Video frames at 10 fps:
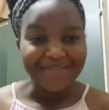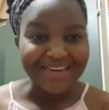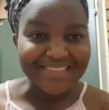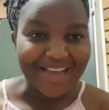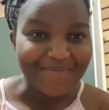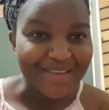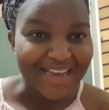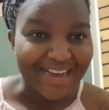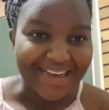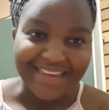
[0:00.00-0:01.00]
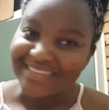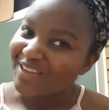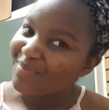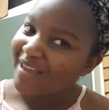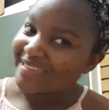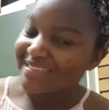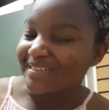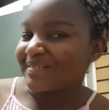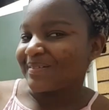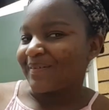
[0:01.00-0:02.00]
What is up, you guys? I hope you guys are
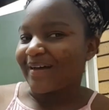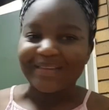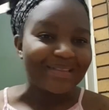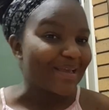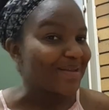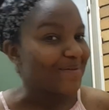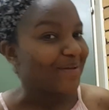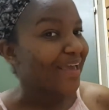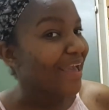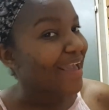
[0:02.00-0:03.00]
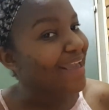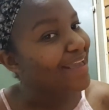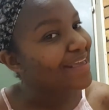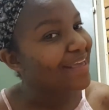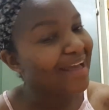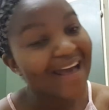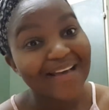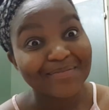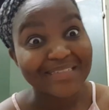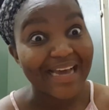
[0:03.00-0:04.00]
still well and okay.
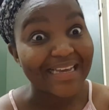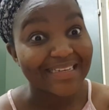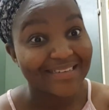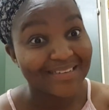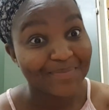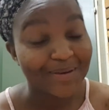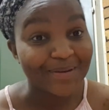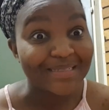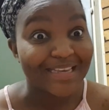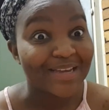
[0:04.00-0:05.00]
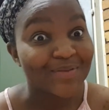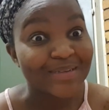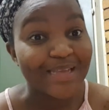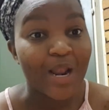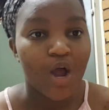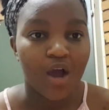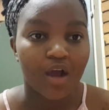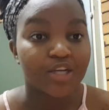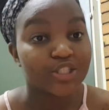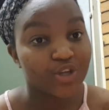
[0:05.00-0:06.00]
I am tired because it was a
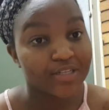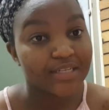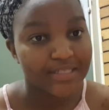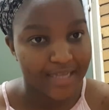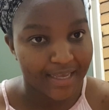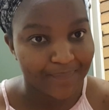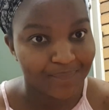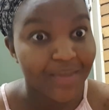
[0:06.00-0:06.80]
long, short day.